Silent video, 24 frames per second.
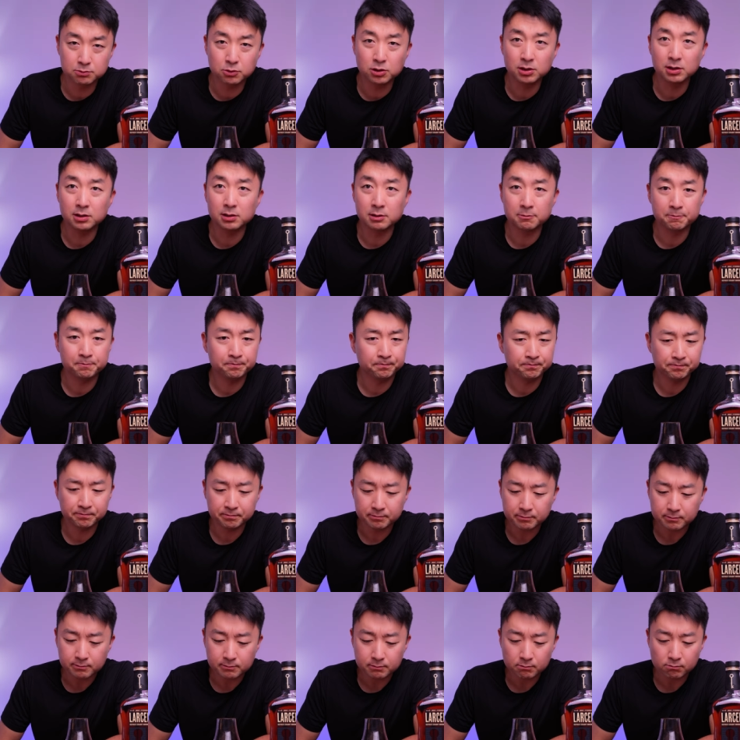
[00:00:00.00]
more
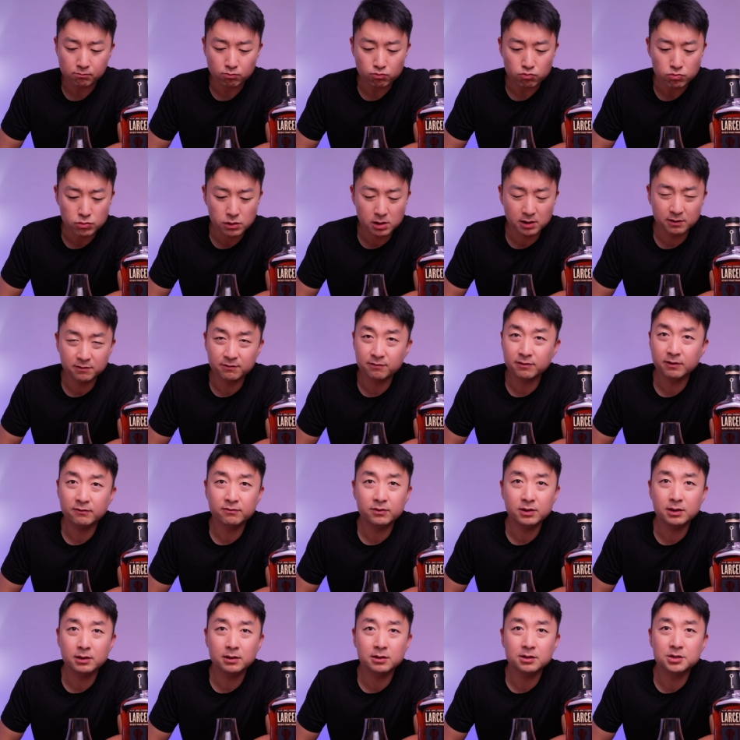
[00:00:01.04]

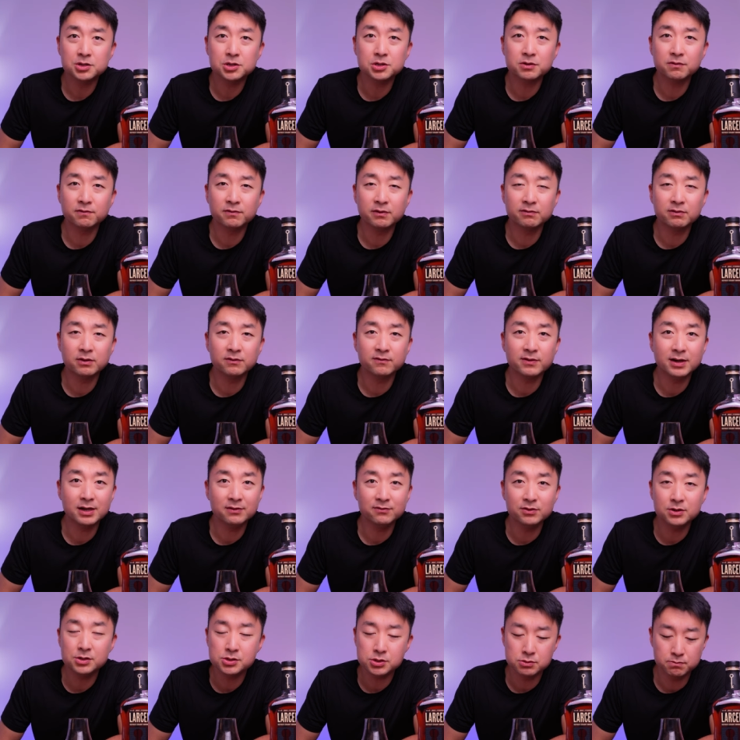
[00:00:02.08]
50-ish,
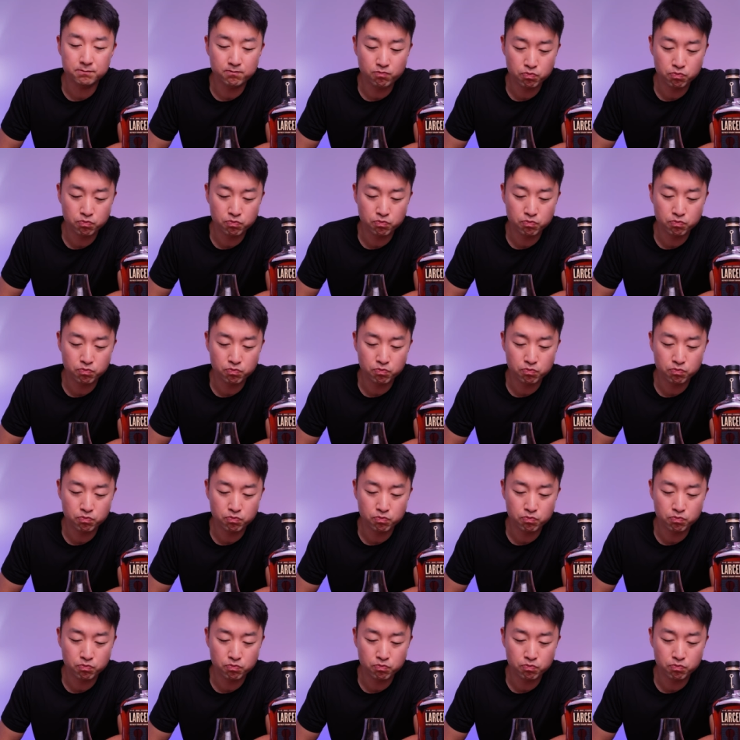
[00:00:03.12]
55-ish.